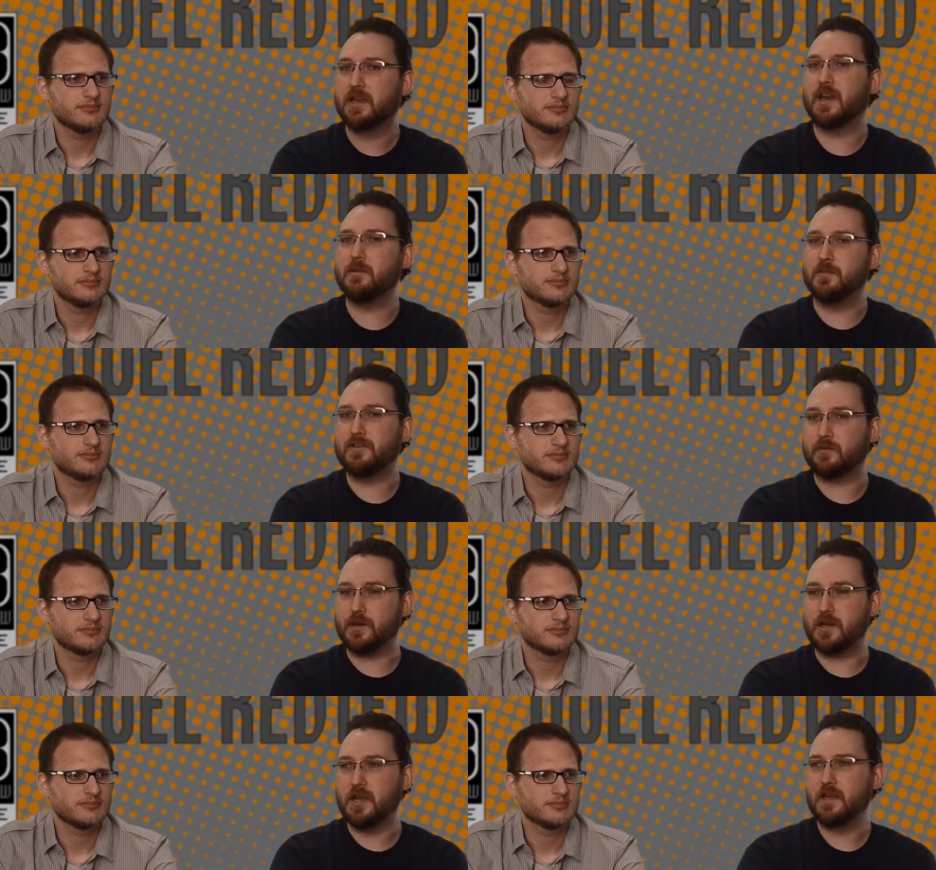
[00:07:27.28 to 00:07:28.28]
Speaker 1: kind of
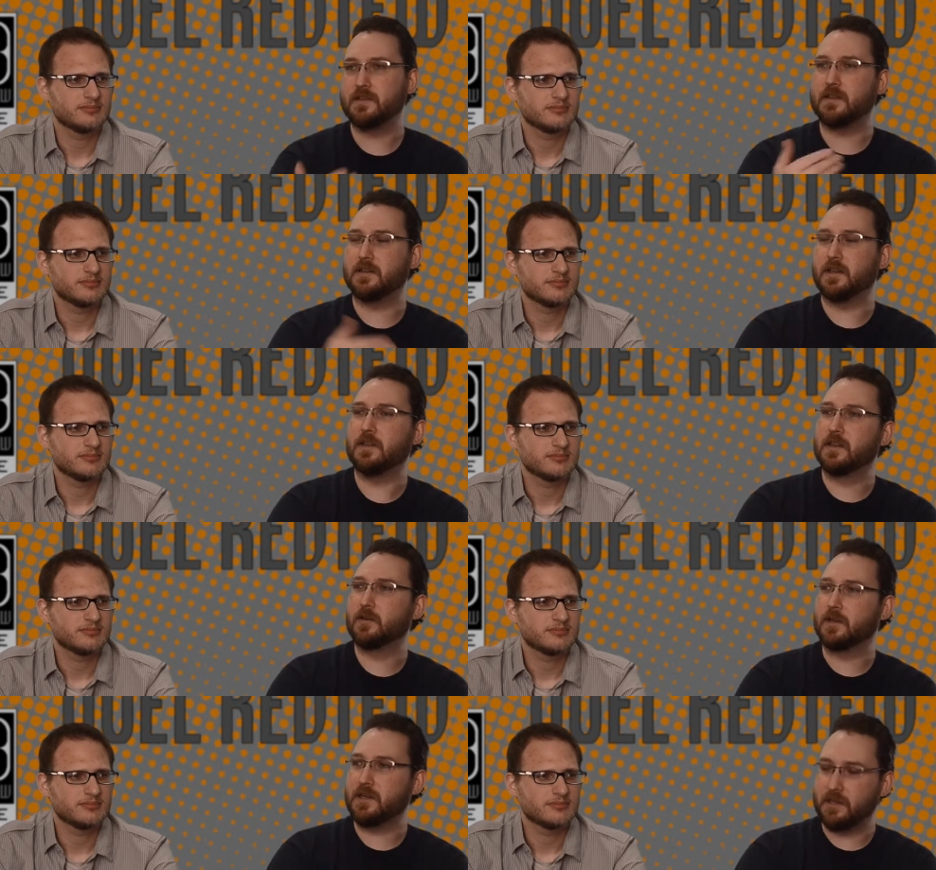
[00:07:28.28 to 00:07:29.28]
mystery than
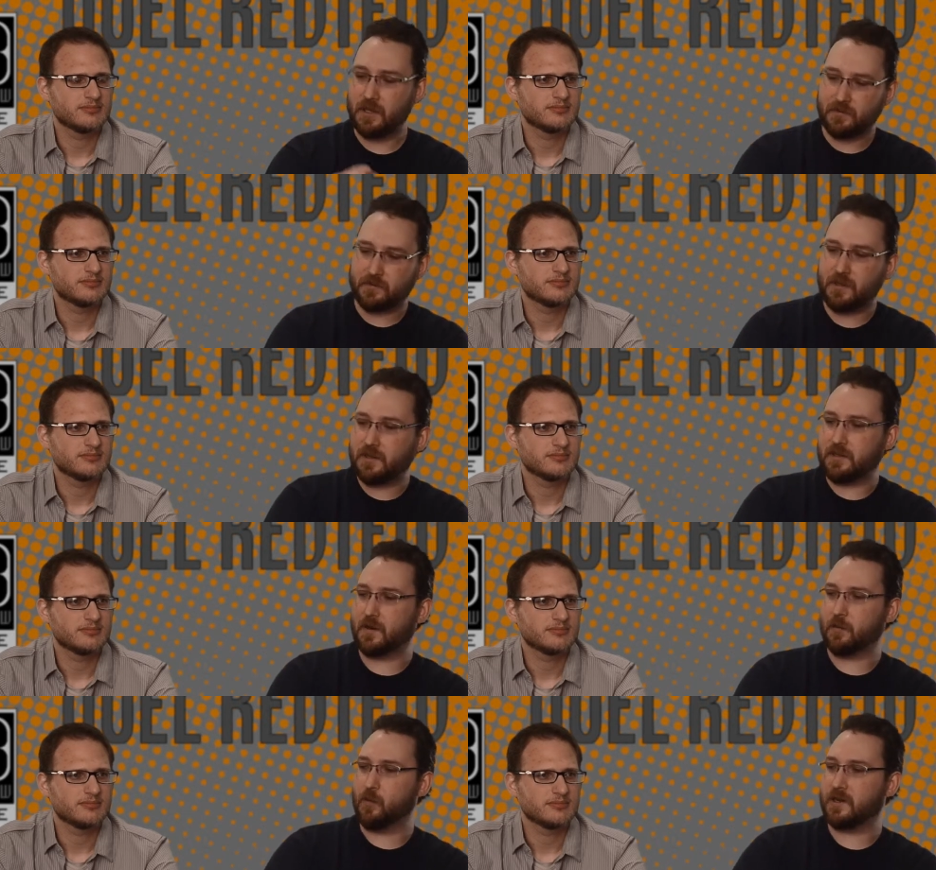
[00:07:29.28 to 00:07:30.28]
literally sitting
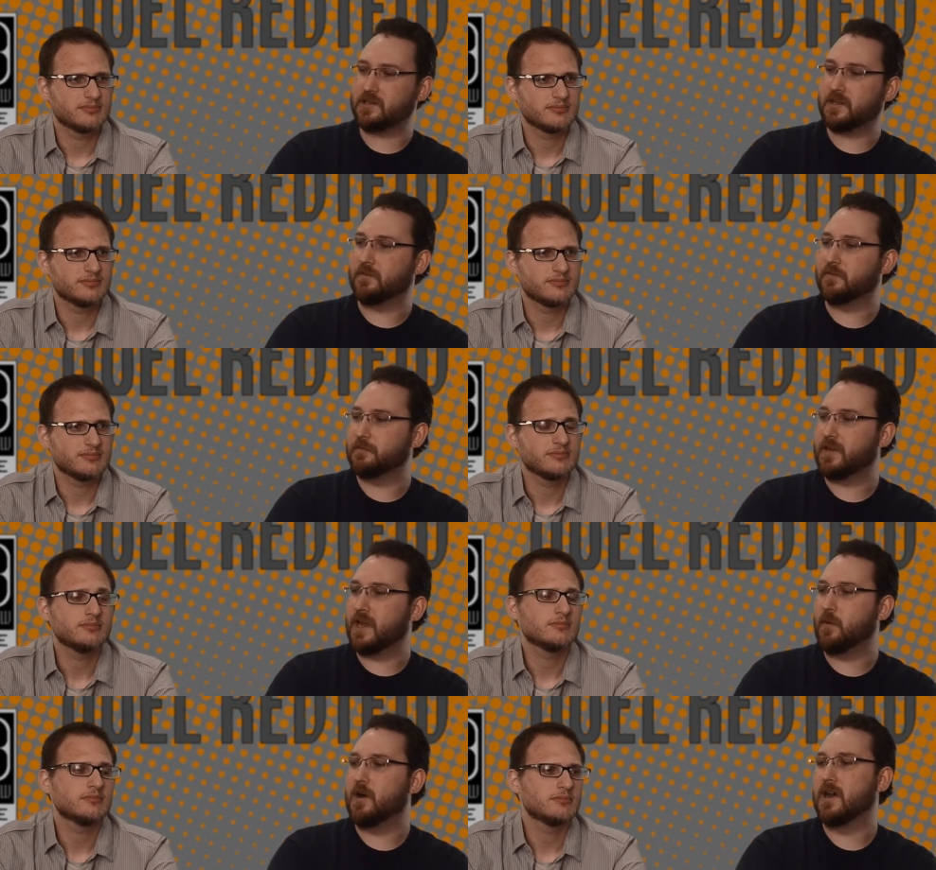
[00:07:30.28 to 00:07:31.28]
there and watching it from
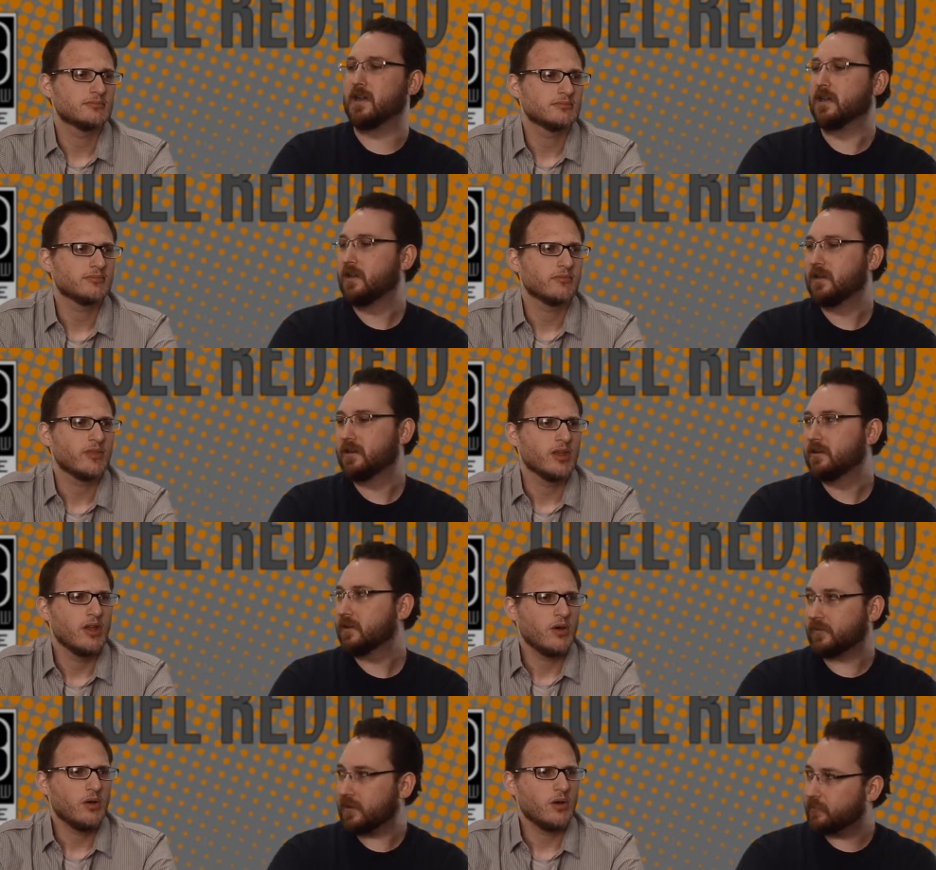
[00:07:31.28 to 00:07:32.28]
day one.
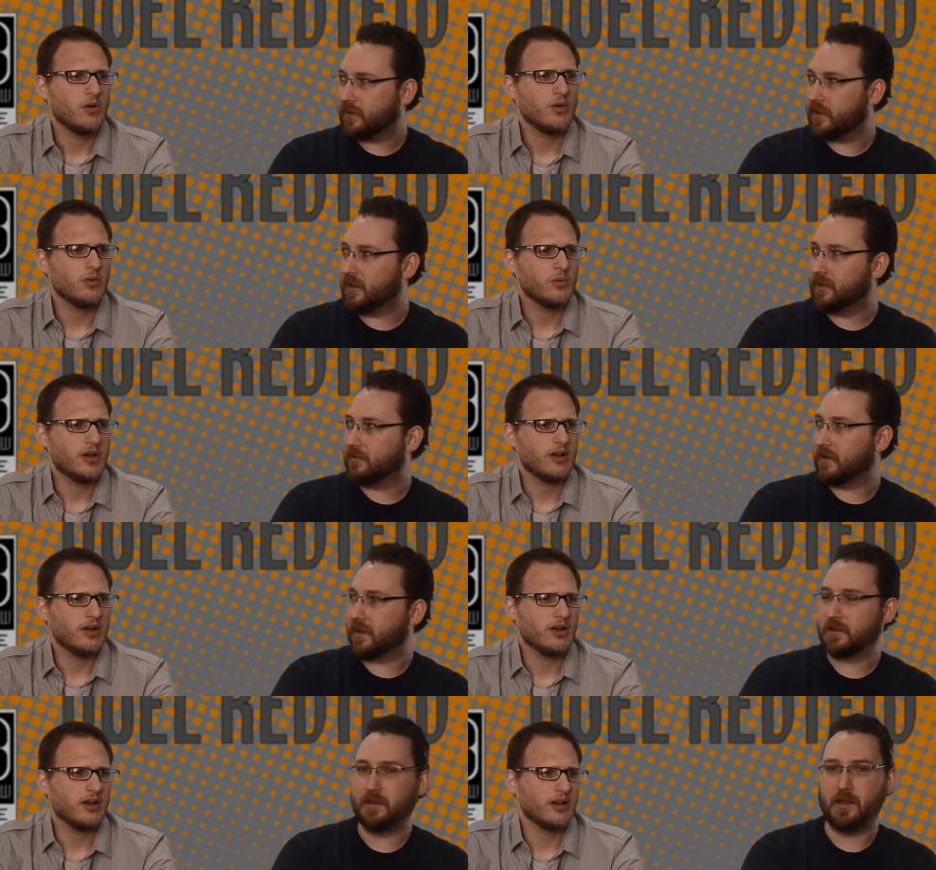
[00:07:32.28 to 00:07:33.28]
That's all I'm saying. Well, it's
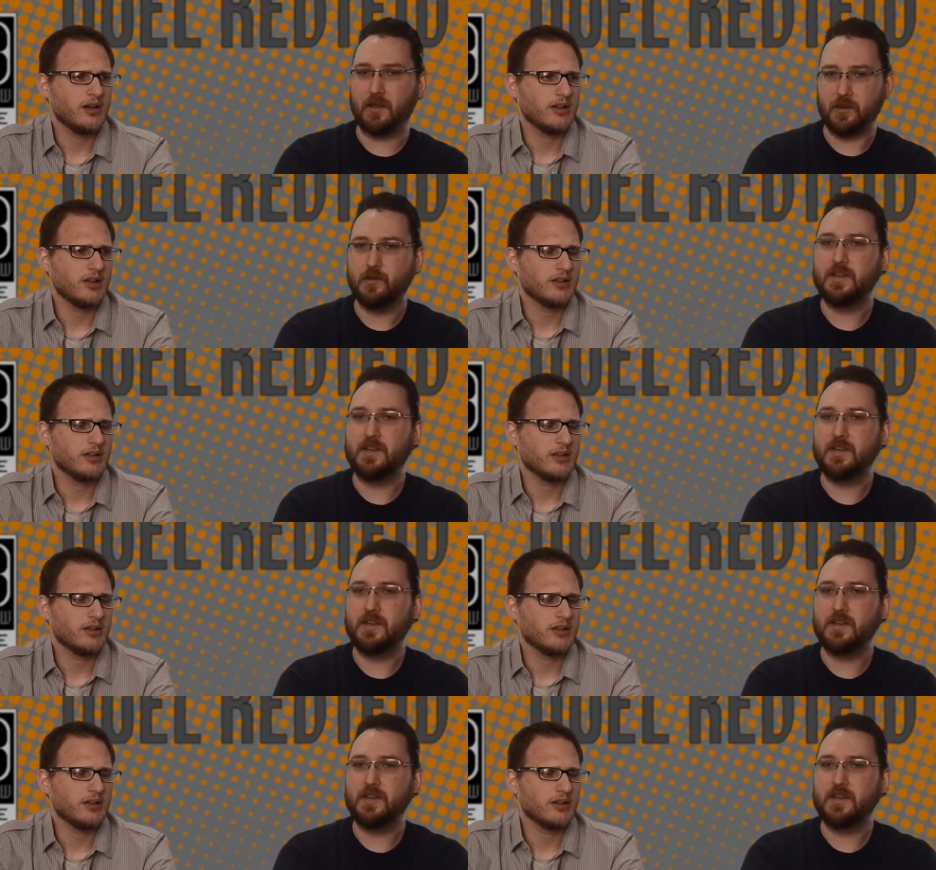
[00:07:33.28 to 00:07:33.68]
like it, you